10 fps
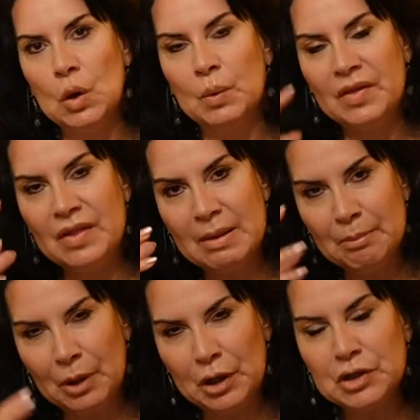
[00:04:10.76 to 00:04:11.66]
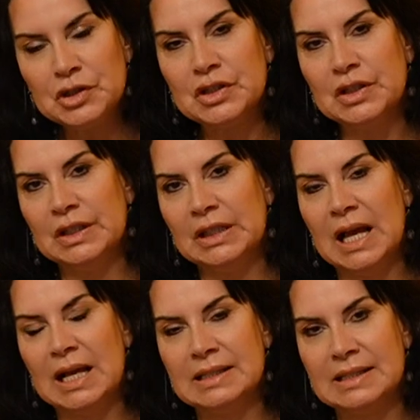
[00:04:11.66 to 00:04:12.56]
when they
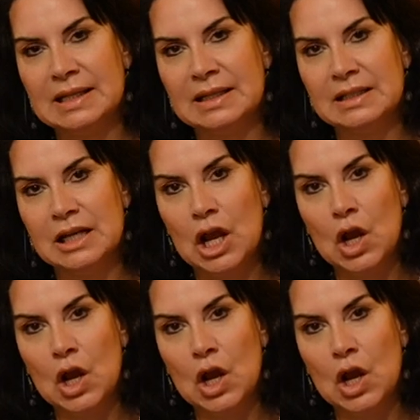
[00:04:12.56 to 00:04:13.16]
personalize it,